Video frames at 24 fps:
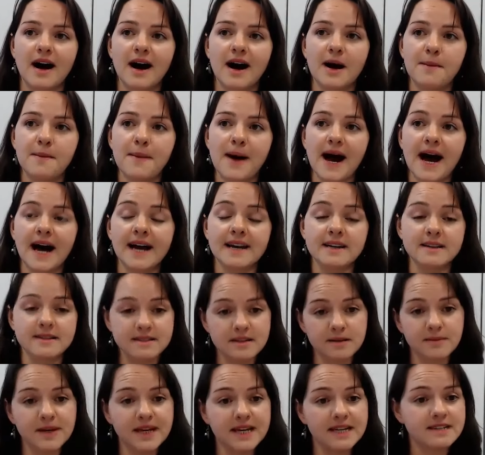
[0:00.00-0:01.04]
And in
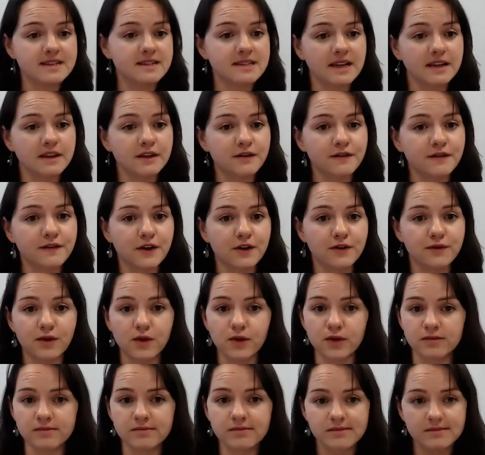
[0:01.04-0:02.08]
some cases, like the
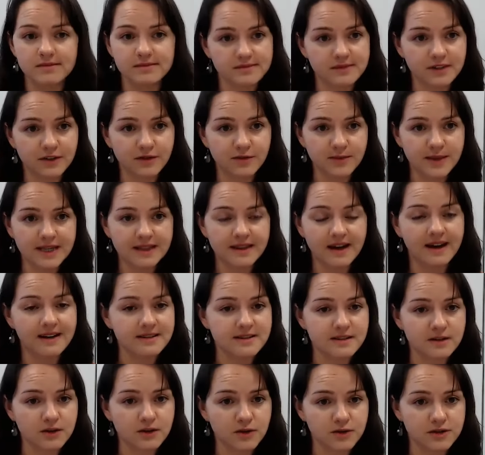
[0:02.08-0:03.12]
Fairphone, they've made that
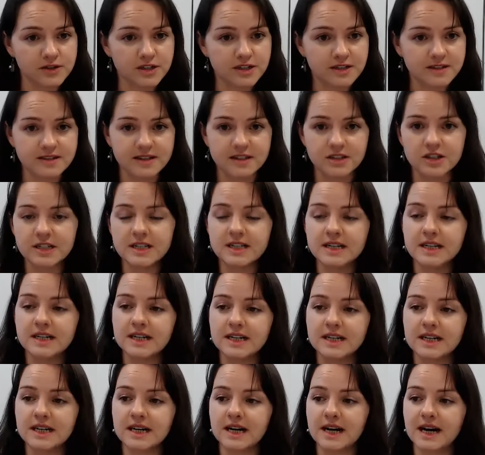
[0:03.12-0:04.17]
as a conscious decision.
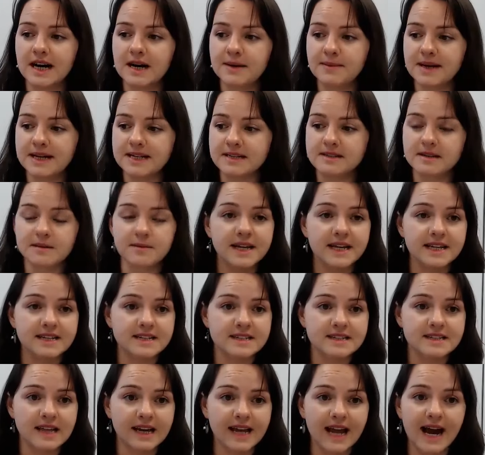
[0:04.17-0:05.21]
In some
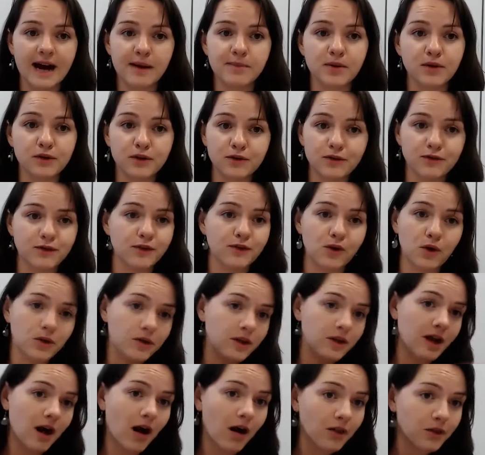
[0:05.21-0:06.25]
cases, like Apple, they've
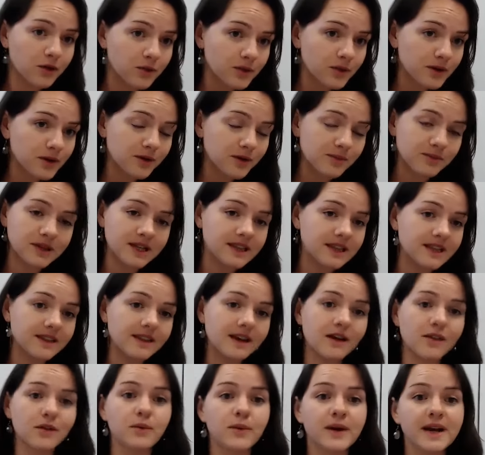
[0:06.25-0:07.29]
gone completely the
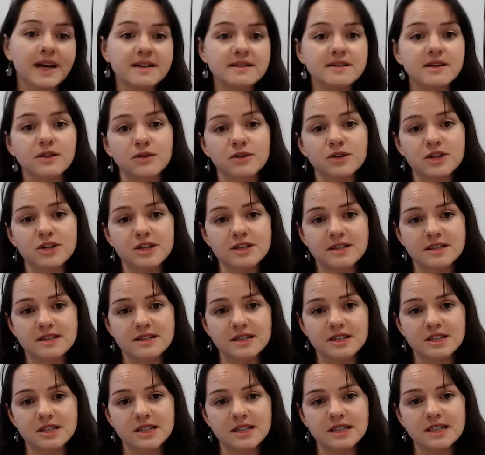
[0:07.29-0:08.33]
other way as a conscious
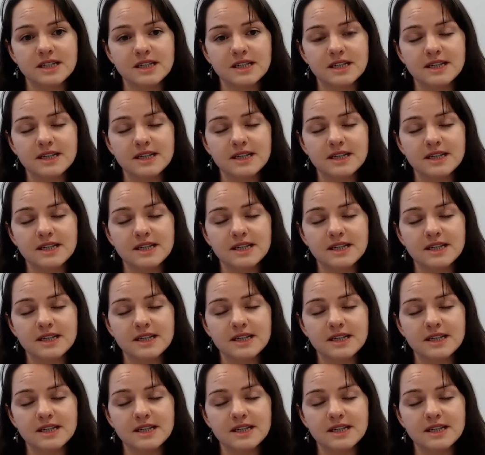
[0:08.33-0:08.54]
decision.